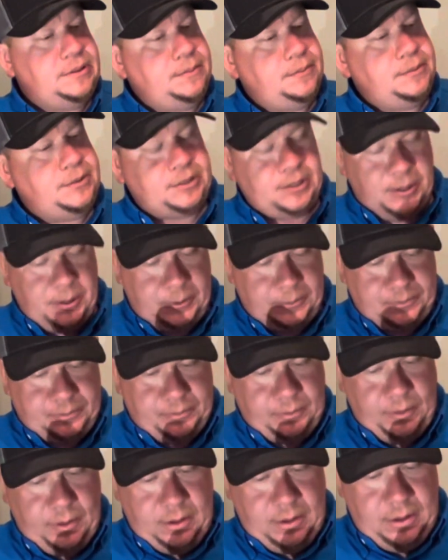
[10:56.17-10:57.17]
So
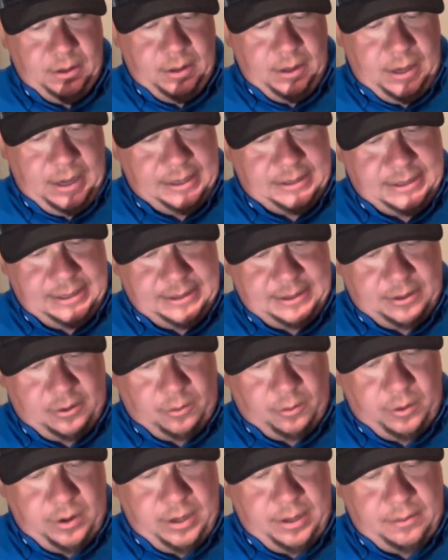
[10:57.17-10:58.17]
it says it'll
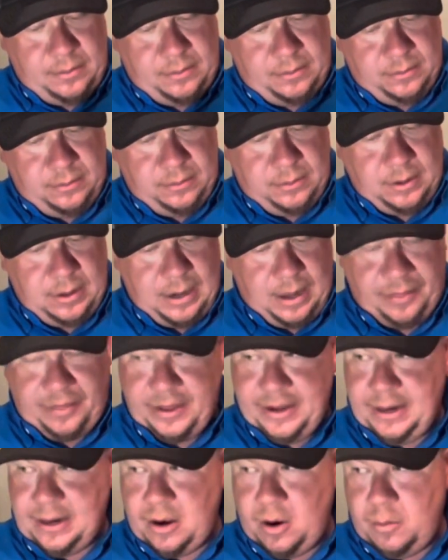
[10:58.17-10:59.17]
run, I
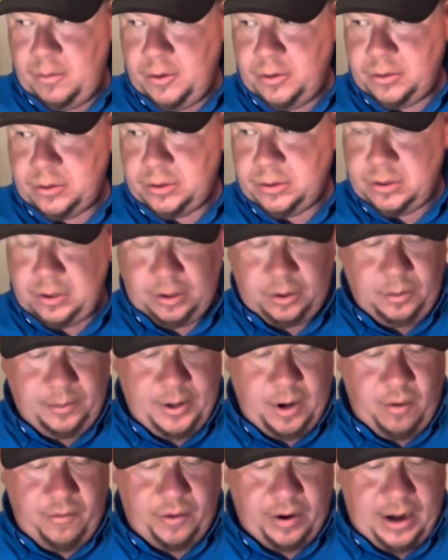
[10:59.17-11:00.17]
think, almost a little bit
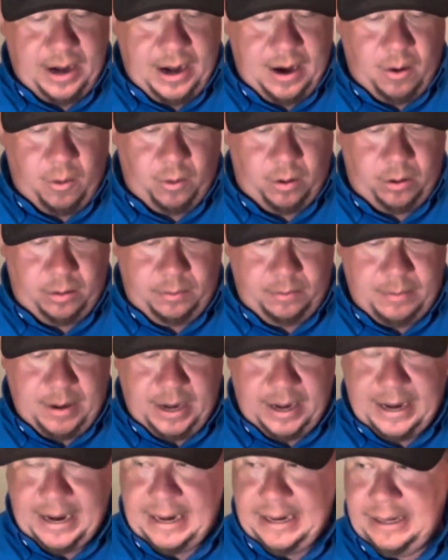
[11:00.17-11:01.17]
over an hour,
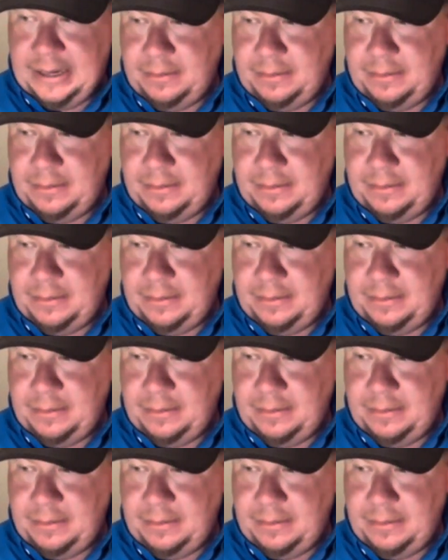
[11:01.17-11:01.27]
about 80